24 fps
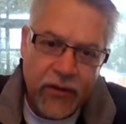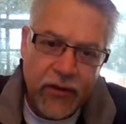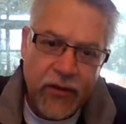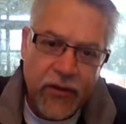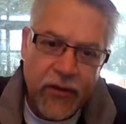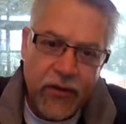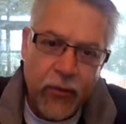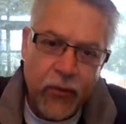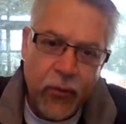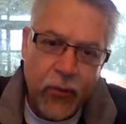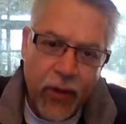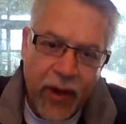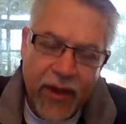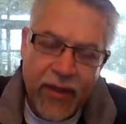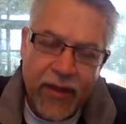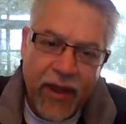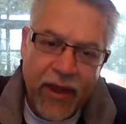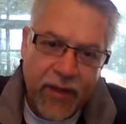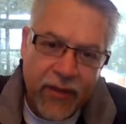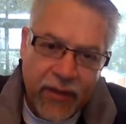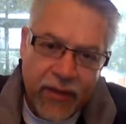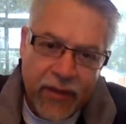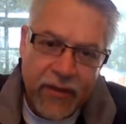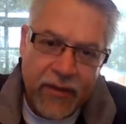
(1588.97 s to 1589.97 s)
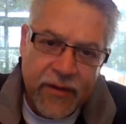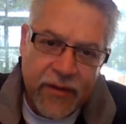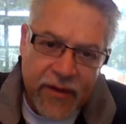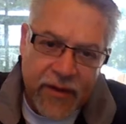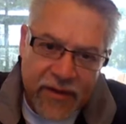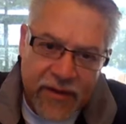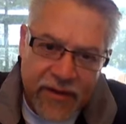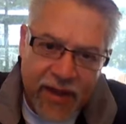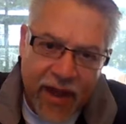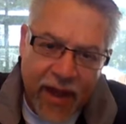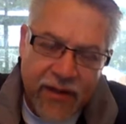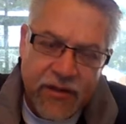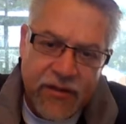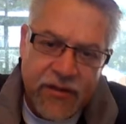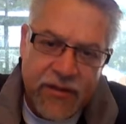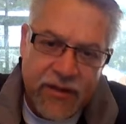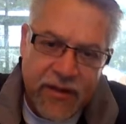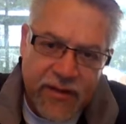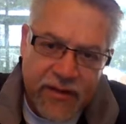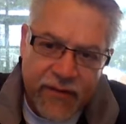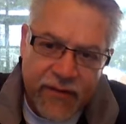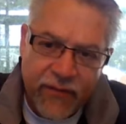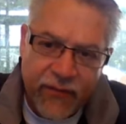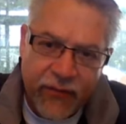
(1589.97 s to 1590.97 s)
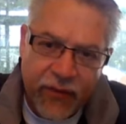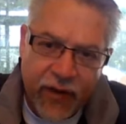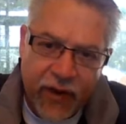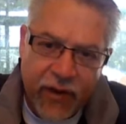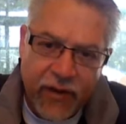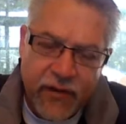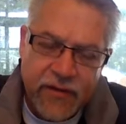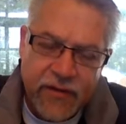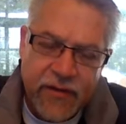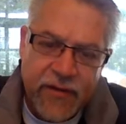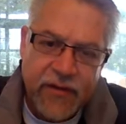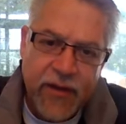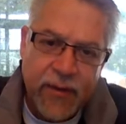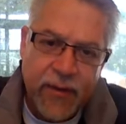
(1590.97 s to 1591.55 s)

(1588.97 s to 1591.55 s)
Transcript: the way that the Sadducees and Pharisees,